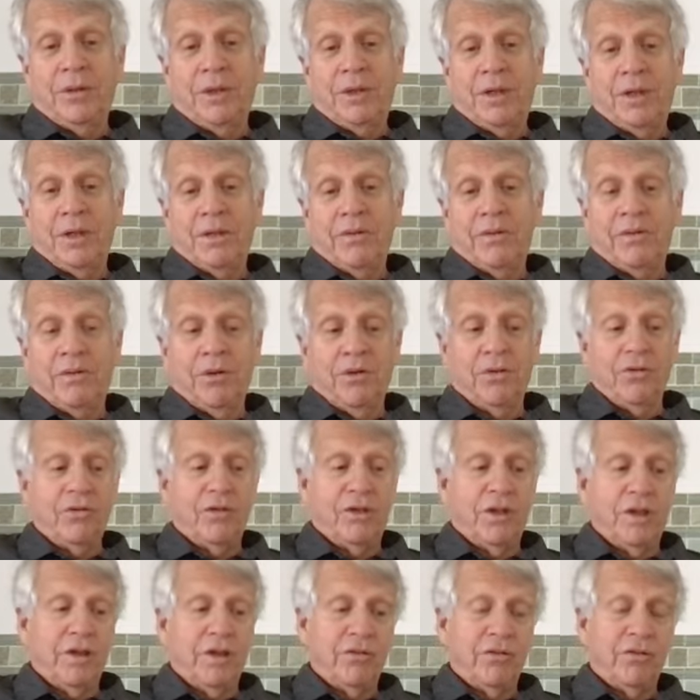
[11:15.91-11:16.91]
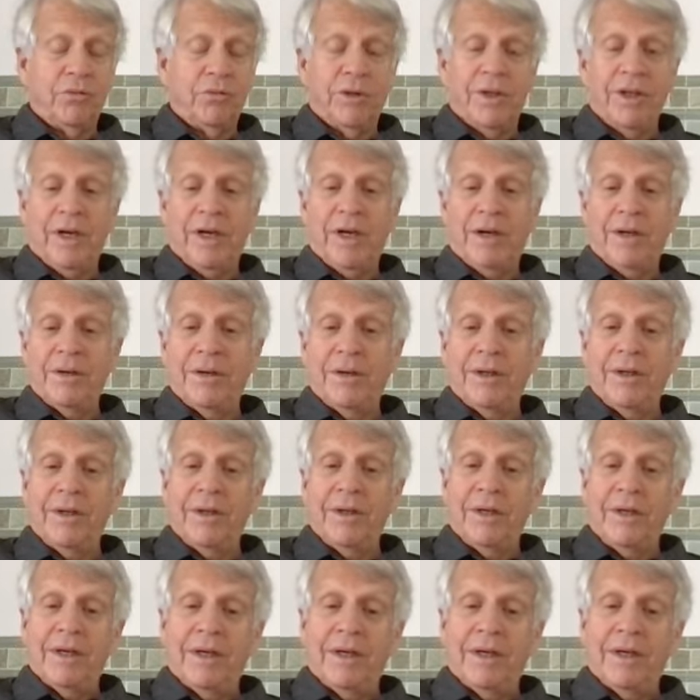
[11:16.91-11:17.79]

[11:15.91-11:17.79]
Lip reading: all of those things without